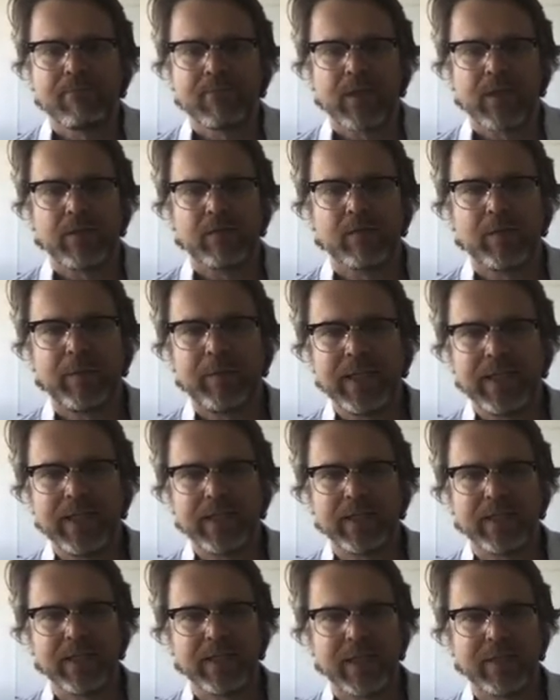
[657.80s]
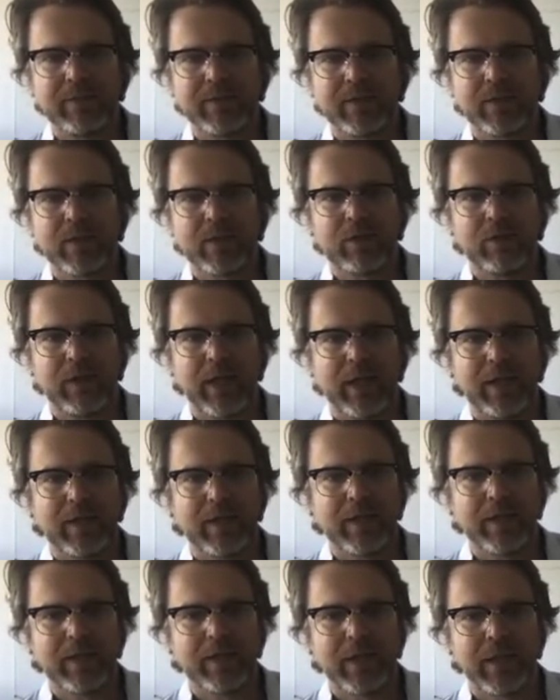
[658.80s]
repeated attempts to create an
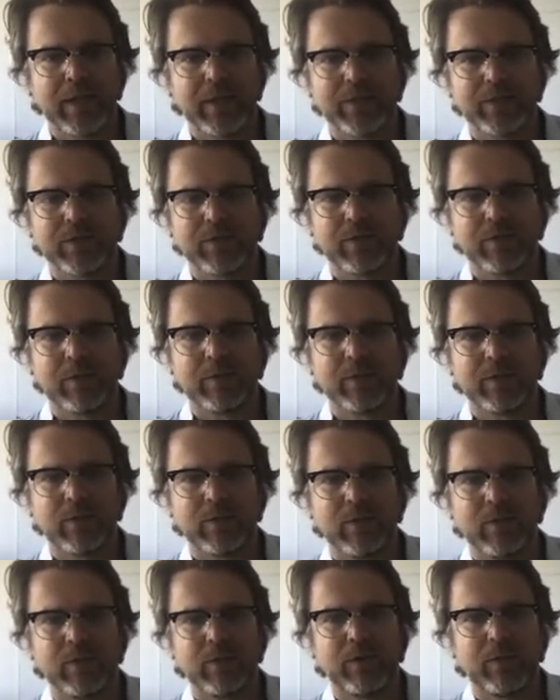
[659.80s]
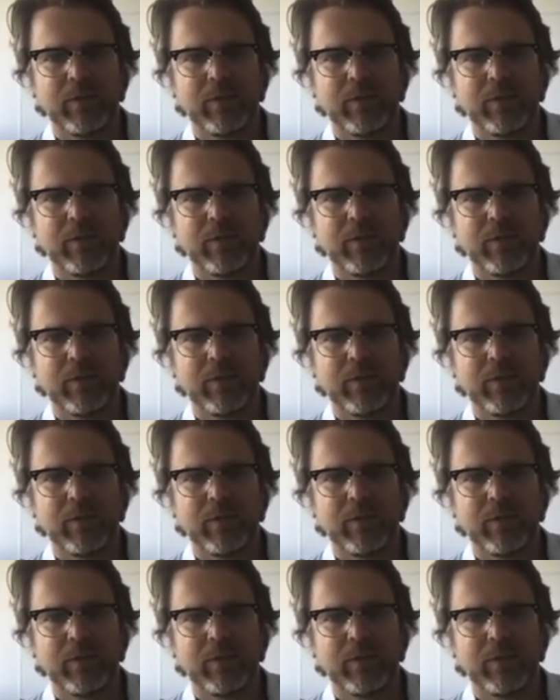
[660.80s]
international criminal court.